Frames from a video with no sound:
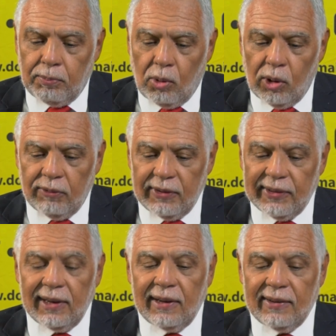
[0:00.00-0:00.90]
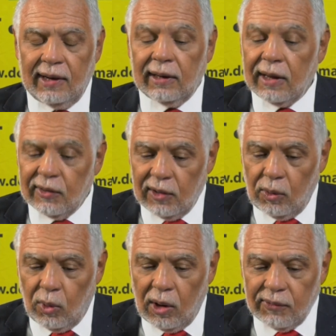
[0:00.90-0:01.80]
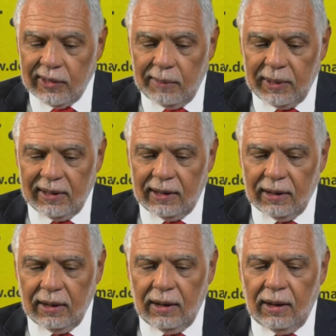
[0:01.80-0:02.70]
port facilities at Kingston Wharves Limited